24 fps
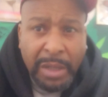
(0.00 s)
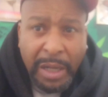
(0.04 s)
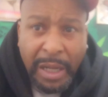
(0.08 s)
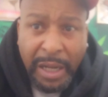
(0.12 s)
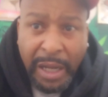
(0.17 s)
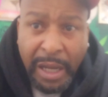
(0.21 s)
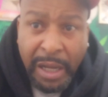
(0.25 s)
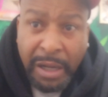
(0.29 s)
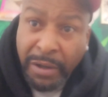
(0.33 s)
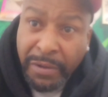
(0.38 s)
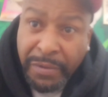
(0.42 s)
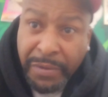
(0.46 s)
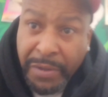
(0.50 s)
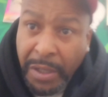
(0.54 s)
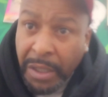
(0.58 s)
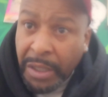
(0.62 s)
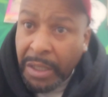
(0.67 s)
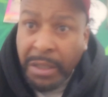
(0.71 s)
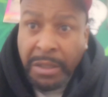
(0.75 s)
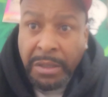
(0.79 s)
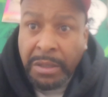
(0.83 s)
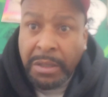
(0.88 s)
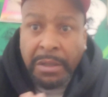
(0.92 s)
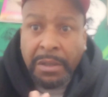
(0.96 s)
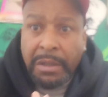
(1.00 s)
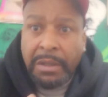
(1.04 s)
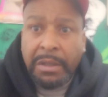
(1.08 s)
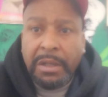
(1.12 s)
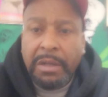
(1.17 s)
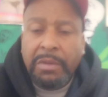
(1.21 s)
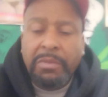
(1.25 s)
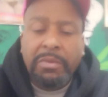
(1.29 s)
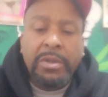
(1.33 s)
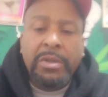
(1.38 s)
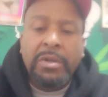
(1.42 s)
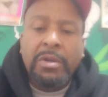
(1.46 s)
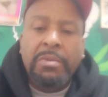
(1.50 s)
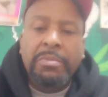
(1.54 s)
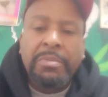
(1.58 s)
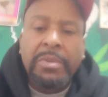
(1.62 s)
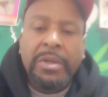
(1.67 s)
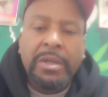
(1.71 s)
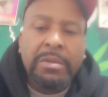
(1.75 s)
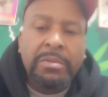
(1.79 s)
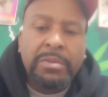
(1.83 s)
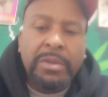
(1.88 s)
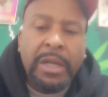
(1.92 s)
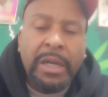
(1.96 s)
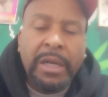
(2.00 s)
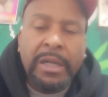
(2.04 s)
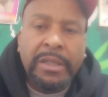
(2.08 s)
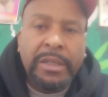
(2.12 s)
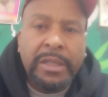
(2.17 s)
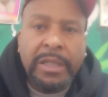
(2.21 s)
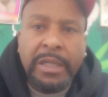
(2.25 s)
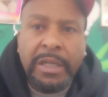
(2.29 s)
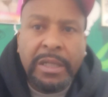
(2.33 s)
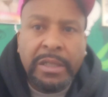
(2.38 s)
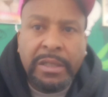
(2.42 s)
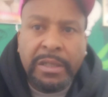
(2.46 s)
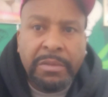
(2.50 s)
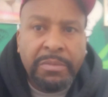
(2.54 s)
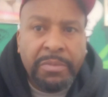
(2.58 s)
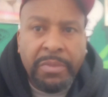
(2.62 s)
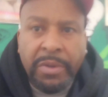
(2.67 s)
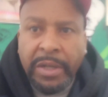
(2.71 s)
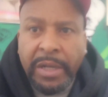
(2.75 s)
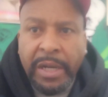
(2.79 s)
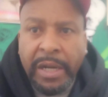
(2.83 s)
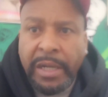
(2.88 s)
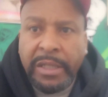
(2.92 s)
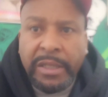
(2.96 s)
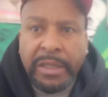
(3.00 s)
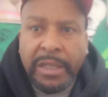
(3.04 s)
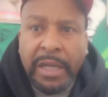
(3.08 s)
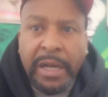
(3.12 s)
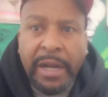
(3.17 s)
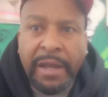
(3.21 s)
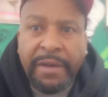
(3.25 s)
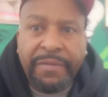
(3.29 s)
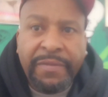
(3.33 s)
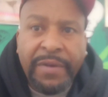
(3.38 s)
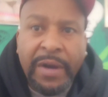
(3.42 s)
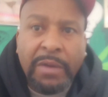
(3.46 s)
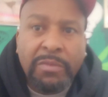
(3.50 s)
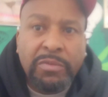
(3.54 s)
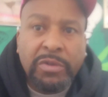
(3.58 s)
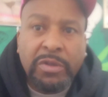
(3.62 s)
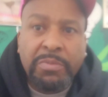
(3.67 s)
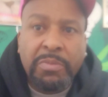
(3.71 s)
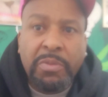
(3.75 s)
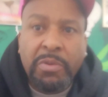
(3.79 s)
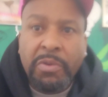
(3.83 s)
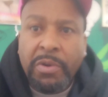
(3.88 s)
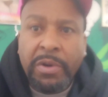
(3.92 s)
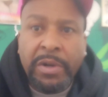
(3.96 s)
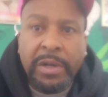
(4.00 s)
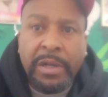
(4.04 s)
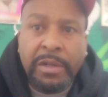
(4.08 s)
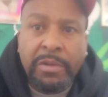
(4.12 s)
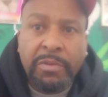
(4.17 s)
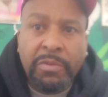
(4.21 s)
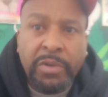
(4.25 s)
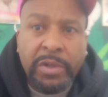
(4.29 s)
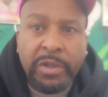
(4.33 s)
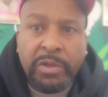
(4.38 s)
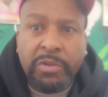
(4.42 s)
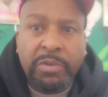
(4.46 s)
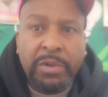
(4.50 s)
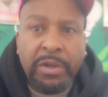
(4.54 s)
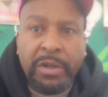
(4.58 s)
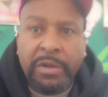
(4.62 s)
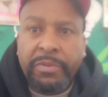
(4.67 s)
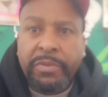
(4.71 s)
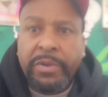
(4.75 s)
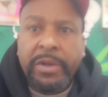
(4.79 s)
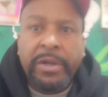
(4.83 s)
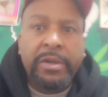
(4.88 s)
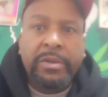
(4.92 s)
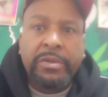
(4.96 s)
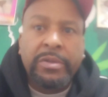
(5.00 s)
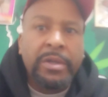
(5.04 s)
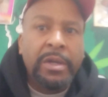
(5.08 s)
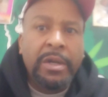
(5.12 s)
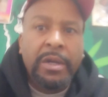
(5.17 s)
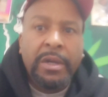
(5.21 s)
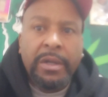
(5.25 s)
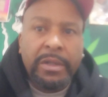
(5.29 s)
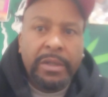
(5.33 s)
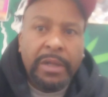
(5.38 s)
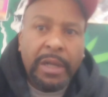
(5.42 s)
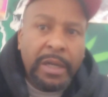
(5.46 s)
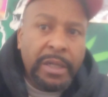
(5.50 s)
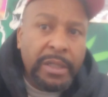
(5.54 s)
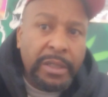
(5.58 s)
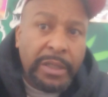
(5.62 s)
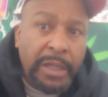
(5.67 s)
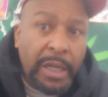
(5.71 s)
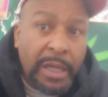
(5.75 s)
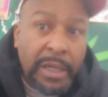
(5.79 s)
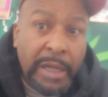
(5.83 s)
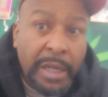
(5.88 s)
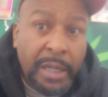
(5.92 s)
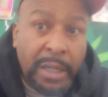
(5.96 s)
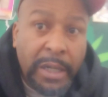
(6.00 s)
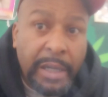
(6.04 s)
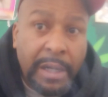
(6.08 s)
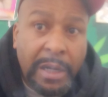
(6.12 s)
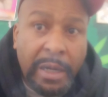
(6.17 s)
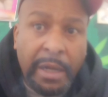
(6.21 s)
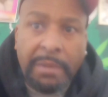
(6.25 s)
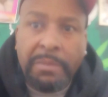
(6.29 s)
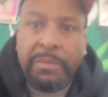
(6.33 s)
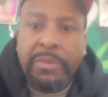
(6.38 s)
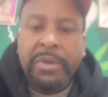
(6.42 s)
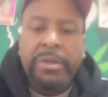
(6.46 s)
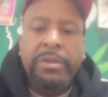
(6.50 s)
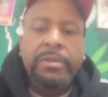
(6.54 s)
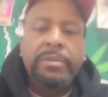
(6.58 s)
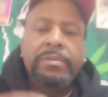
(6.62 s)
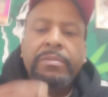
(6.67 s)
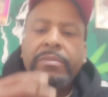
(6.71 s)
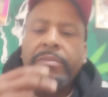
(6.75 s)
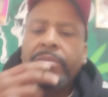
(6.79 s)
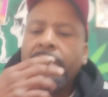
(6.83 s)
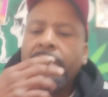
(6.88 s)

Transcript: Like elf cookies. It wasn't no memes. They didn't tease him, bro. They didn't say that fight was boring and it went 12 rounds. They didn't say none of that, bro.